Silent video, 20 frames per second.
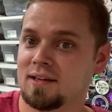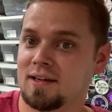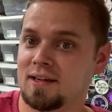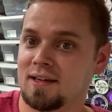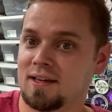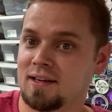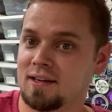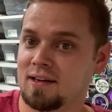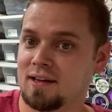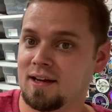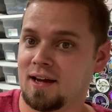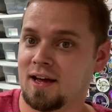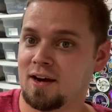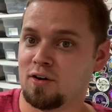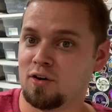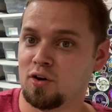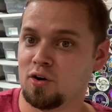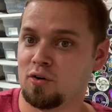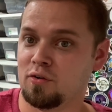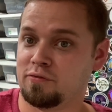And I
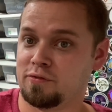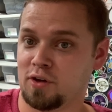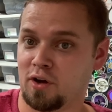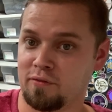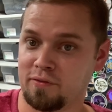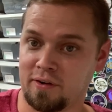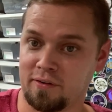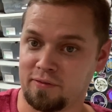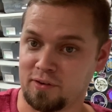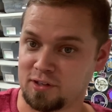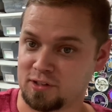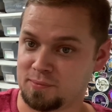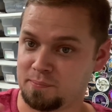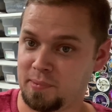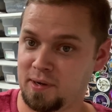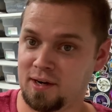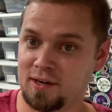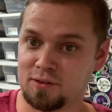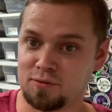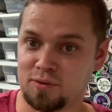don't know if y'all have ever
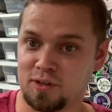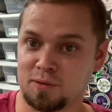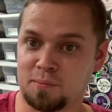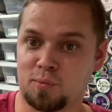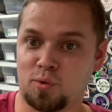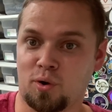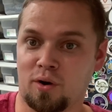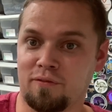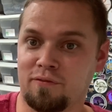experienced respiratory